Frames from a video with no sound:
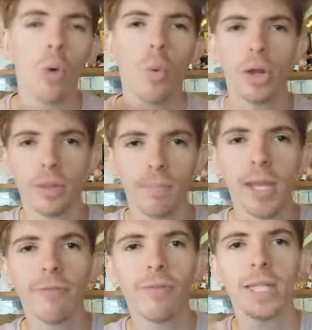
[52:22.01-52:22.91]
What are the
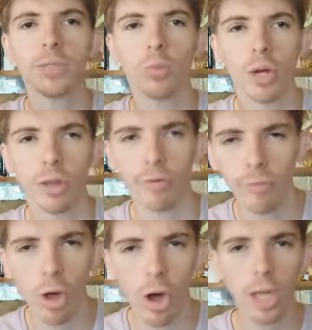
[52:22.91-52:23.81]
benefits? What are the
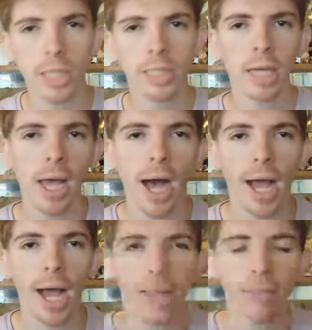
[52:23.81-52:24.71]
laws
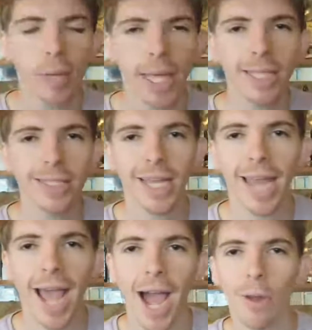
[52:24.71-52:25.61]
uh, and the
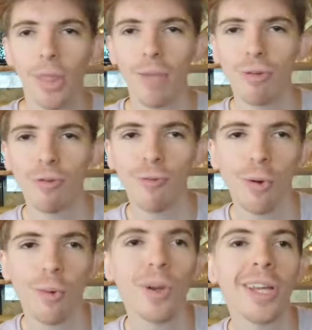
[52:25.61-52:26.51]
plans and how they move
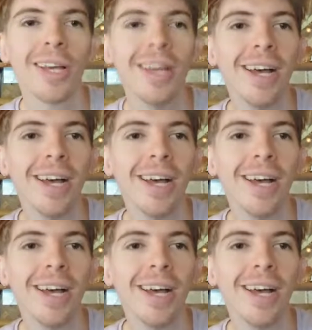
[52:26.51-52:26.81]
forward.